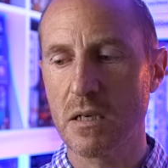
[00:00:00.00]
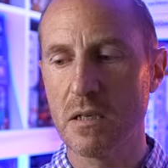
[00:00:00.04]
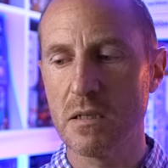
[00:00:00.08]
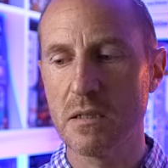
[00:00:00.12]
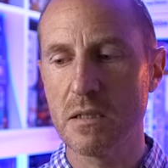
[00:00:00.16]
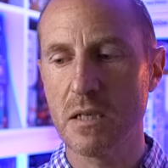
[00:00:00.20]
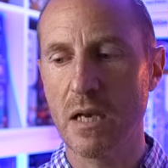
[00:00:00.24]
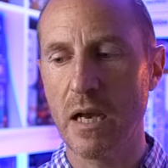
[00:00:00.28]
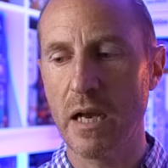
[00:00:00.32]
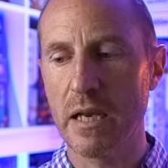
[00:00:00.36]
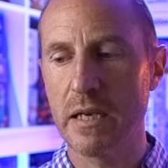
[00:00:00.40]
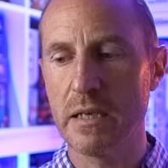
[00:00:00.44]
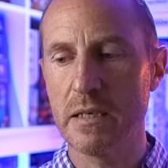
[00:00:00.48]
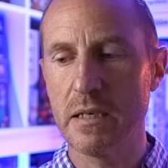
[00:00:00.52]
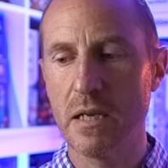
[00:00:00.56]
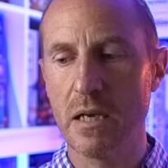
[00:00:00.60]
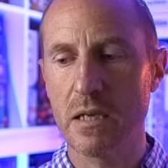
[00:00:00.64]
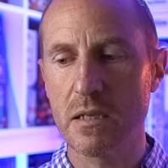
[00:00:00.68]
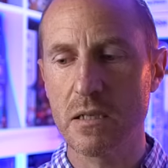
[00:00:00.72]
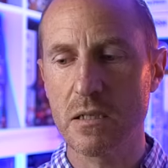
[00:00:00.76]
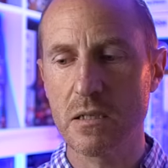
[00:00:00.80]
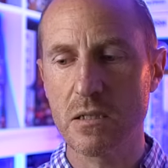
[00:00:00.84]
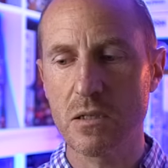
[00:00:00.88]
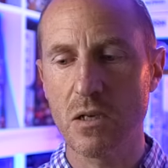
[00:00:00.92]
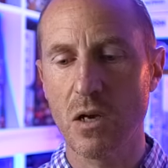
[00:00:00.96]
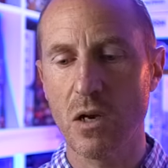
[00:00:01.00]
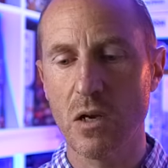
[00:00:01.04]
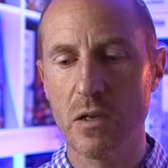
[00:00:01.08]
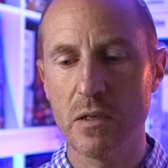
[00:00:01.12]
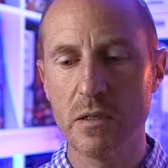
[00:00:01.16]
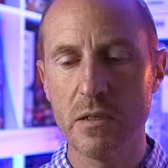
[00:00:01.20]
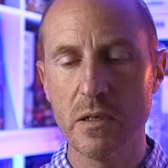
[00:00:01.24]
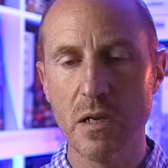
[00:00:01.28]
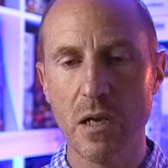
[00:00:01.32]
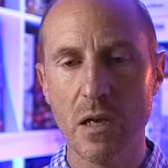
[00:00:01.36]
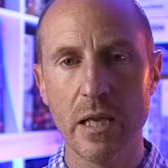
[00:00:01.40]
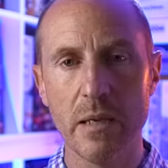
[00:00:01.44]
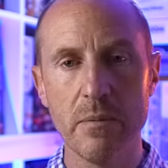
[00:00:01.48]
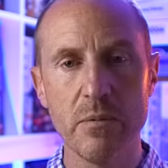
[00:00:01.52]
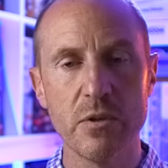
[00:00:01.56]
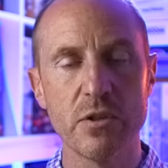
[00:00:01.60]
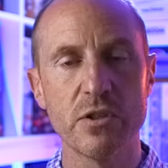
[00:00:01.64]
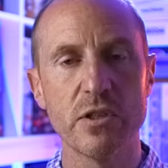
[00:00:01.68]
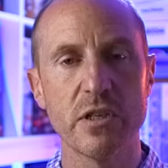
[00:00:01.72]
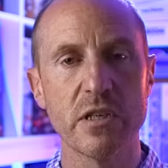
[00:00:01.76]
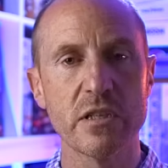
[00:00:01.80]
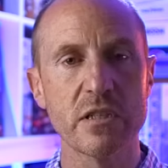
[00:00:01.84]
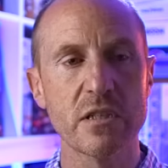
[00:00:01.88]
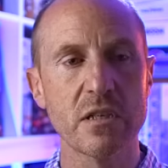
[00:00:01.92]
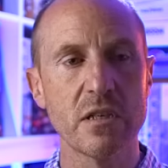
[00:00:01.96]
contain certain
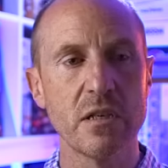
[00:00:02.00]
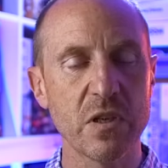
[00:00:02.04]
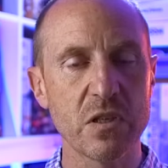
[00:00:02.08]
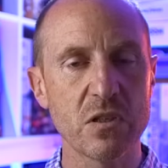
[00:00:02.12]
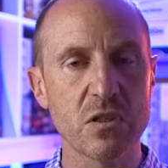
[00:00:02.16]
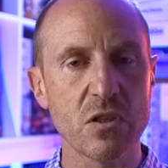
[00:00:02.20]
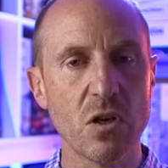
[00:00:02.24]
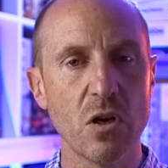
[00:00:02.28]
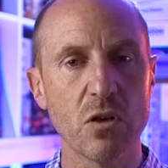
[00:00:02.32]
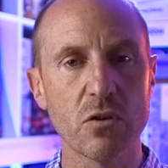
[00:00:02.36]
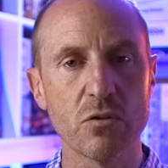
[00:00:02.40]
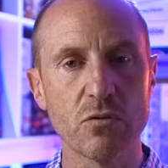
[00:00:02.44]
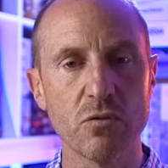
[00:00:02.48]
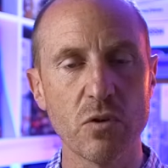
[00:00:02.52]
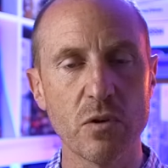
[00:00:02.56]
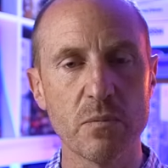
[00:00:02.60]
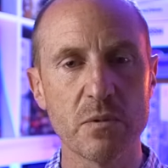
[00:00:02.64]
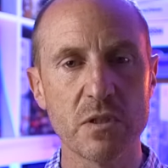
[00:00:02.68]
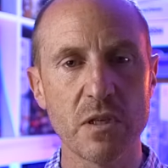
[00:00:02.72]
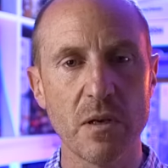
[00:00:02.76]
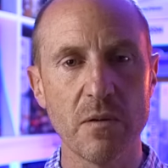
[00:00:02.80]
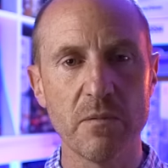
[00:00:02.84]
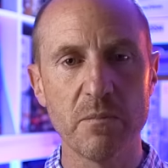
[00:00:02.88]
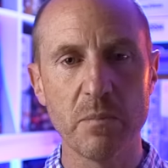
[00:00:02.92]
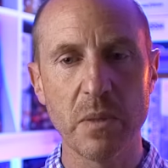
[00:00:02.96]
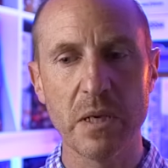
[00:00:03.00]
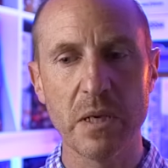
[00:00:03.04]
images that certain groups of